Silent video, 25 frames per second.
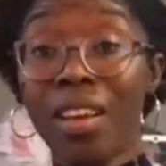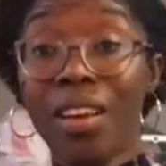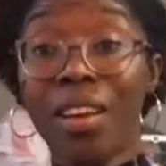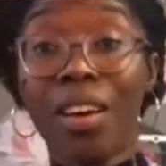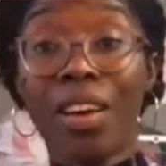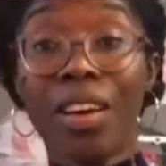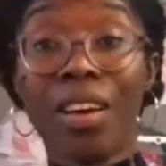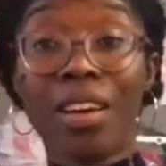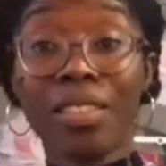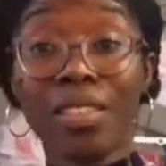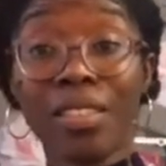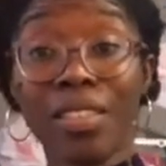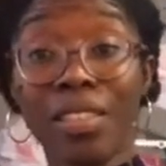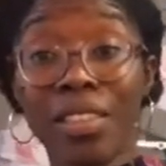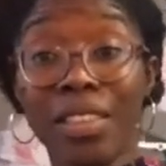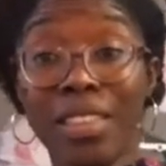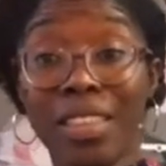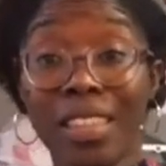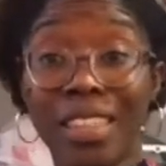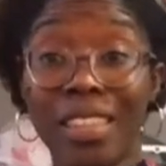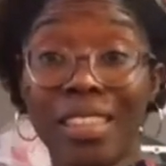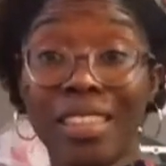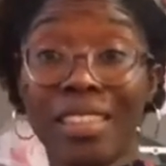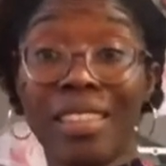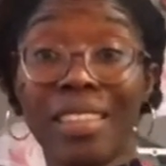under
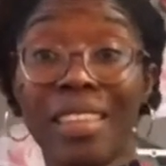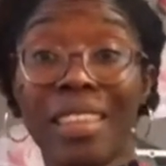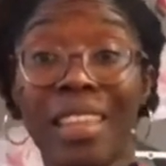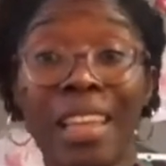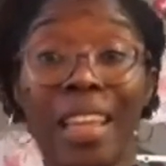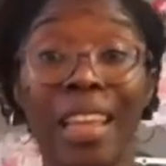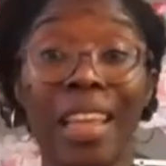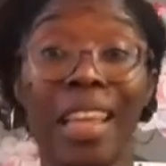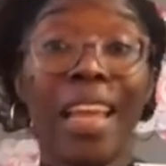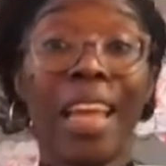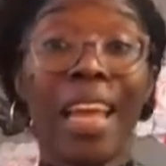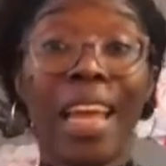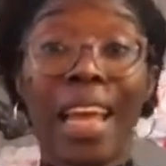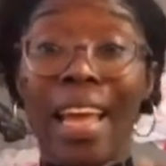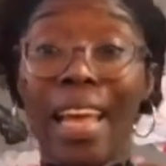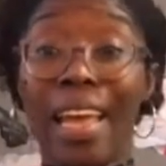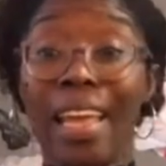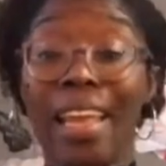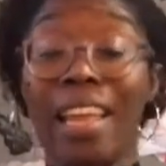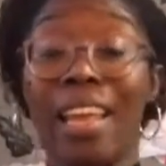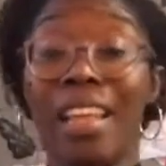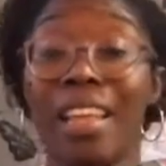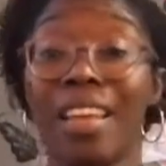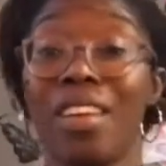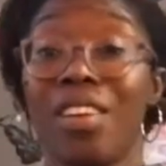this and
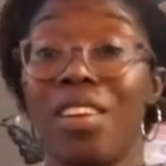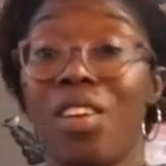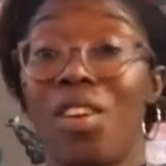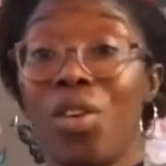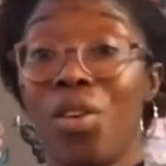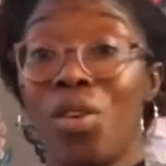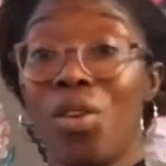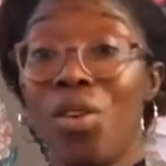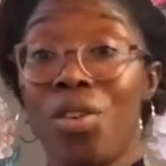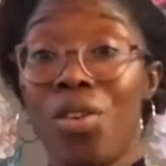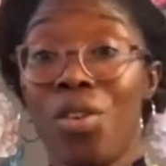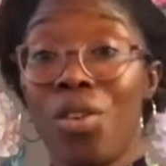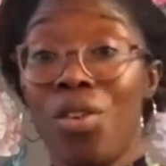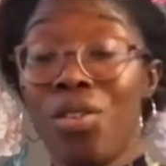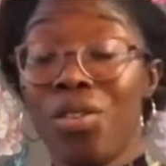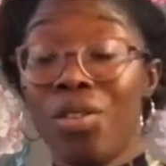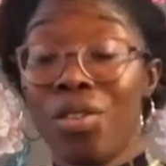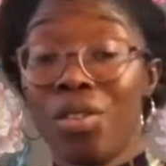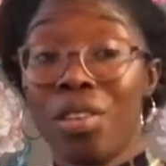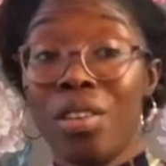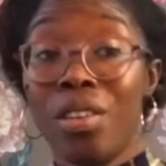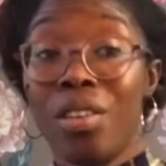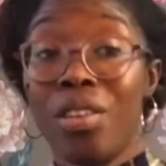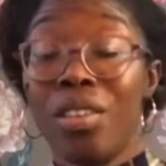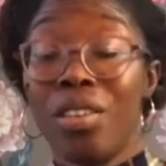like a long
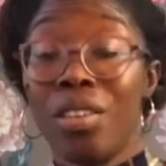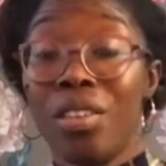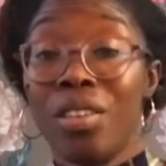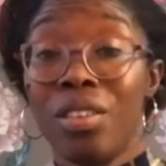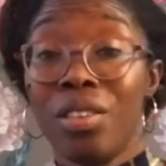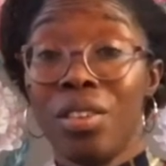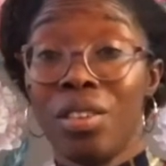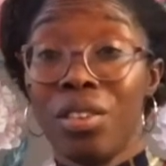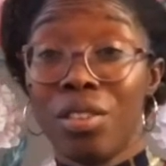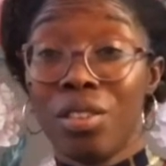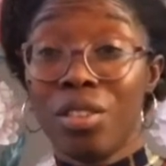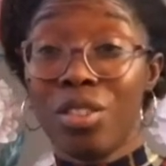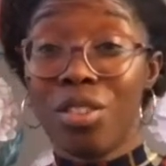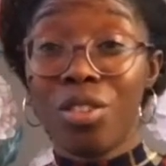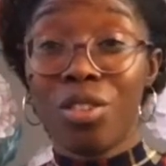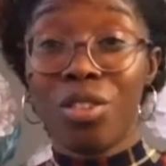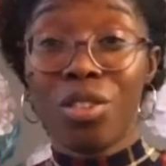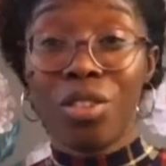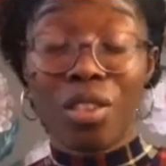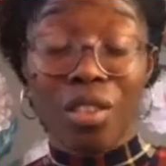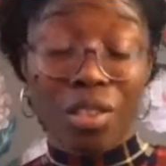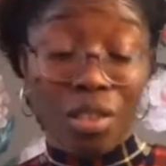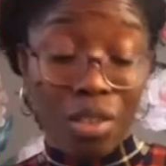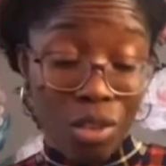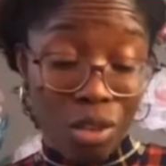
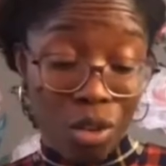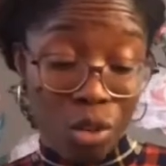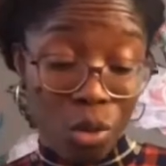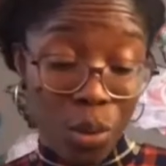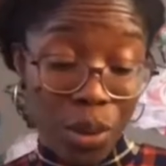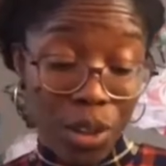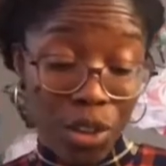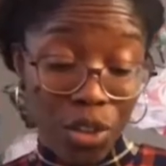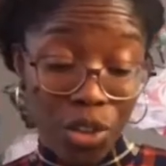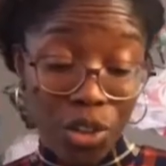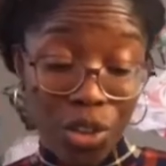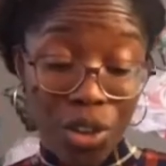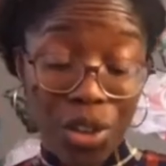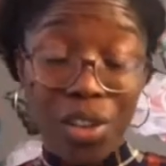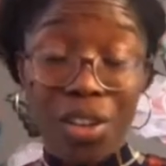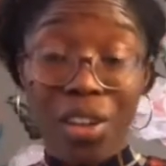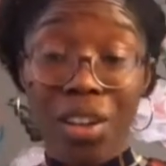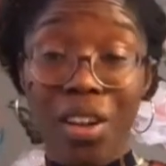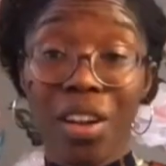sweatshirt,